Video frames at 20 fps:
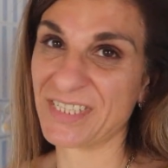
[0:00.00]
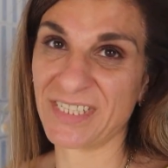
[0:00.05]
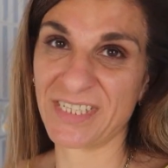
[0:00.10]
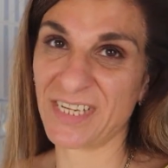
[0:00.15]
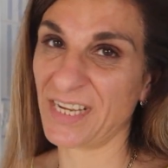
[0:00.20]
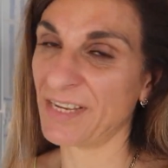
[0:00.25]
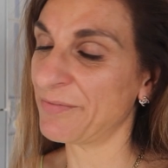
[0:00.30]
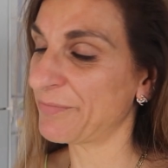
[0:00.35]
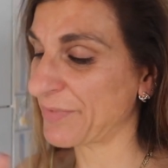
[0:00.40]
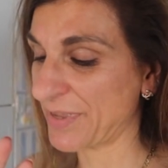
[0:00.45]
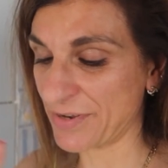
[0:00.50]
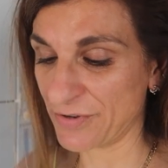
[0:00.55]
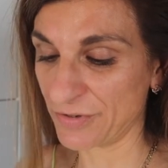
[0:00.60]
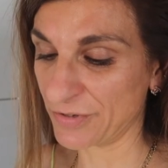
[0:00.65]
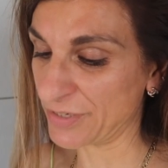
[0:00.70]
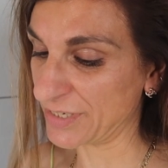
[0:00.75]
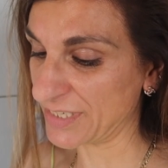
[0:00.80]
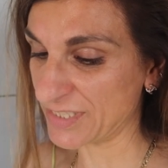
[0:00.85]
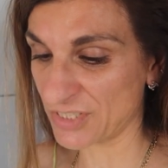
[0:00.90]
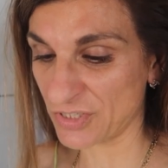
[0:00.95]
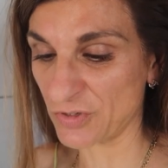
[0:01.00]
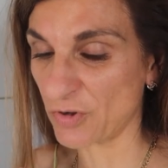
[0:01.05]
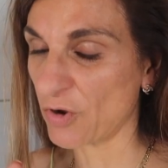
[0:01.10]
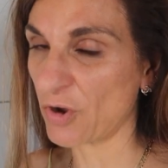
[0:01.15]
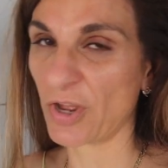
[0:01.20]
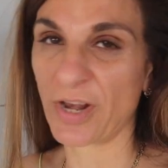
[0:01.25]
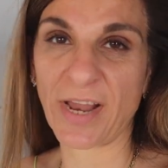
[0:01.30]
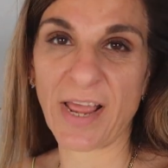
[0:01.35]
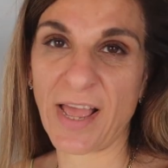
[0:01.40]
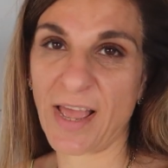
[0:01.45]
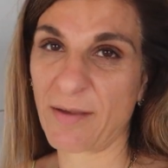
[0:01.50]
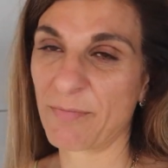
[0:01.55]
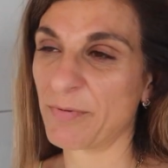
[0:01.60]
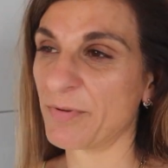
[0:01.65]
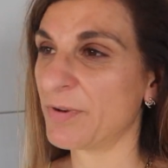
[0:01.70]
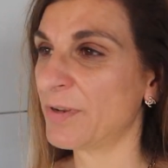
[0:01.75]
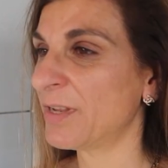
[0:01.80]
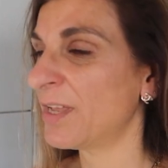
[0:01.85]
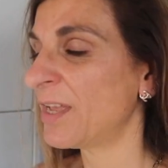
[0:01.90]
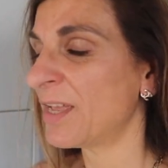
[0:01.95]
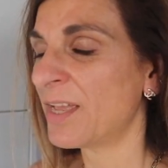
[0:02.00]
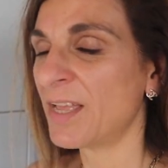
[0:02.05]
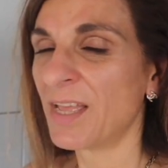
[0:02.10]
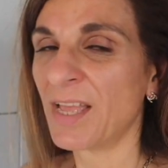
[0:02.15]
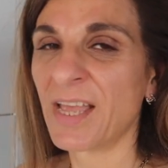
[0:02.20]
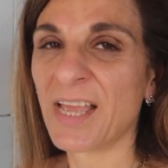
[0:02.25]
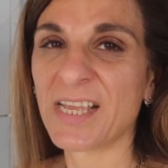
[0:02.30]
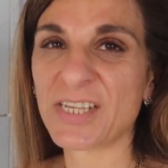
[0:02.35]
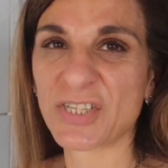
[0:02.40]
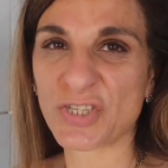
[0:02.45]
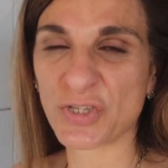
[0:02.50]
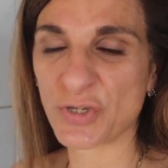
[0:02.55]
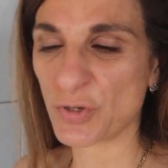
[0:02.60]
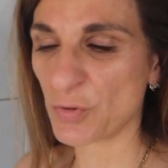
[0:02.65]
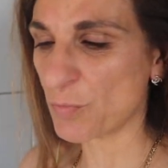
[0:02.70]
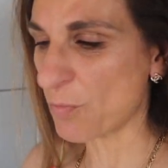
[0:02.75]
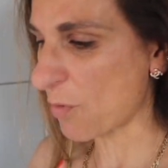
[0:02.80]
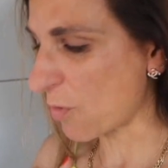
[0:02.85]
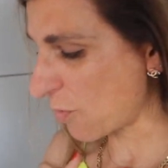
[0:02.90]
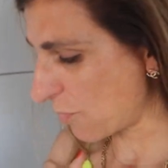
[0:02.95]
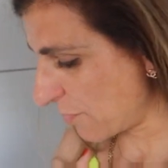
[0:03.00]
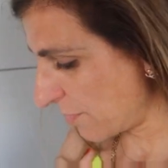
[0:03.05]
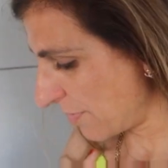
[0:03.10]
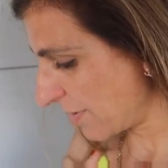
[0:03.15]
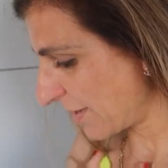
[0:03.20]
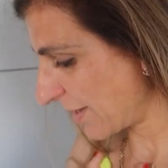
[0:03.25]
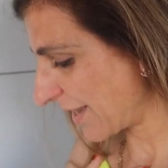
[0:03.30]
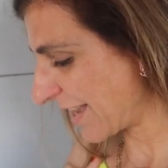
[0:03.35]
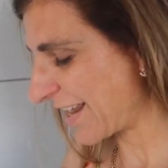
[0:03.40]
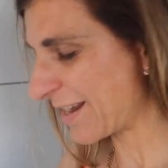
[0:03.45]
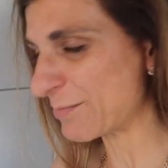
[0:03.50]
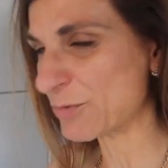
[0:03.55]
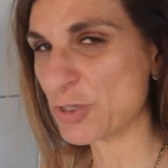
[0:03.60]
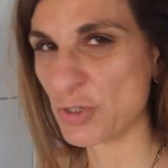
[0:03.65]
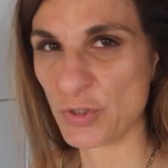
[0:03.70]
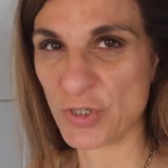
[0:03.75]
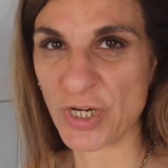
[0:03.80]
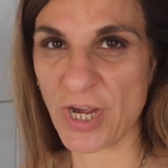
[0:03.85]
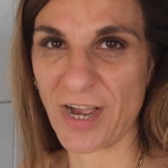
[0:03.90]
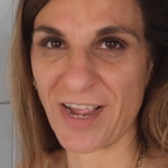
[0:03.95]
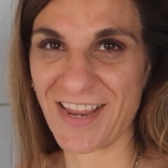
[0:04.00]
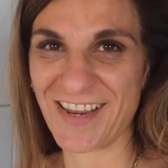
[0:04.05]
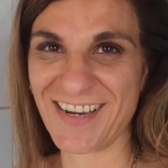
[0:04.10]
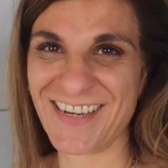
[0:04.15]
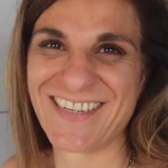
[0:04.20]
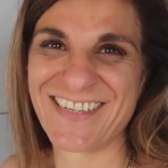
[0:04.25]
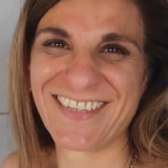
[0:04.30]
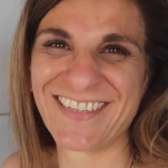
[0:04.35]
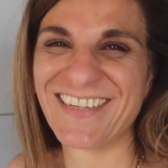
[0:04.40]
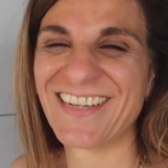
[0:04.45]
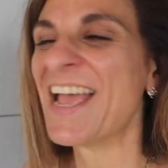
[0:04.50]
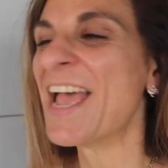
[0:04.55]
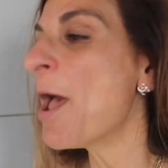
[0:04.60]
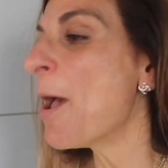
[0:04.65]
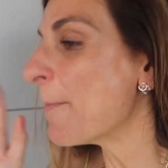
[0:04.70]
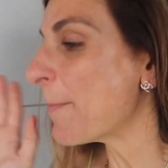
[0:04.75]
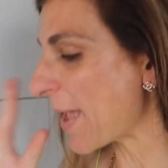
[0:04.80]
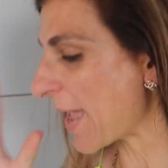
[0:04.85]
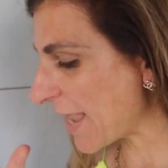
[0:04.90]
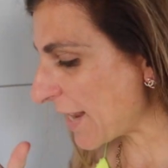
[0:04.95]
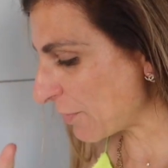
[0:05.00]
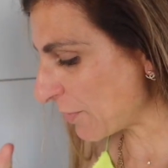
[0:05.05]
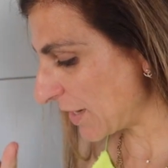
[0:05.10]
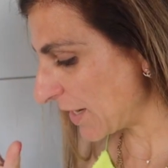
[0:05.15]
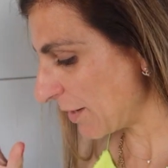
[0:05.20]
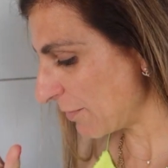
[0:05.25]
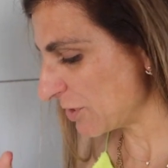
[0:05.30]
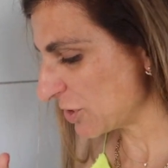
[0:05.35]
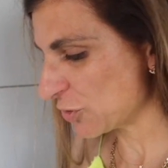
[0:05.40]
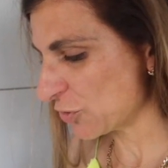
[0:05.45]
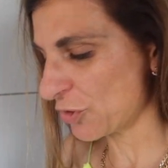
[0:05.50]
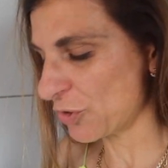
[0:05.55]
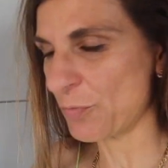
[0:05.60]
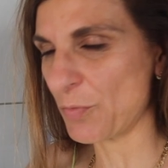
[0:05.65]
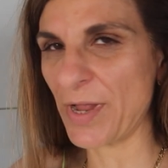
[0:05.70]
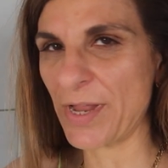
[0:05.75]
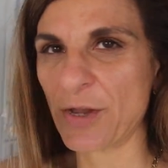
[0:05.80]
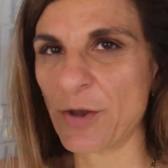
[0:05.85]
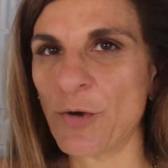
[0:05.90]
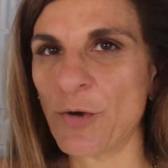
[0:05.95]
today. It's not going to happen. It's too warm and I'm too tired. But anyway, let me show you what I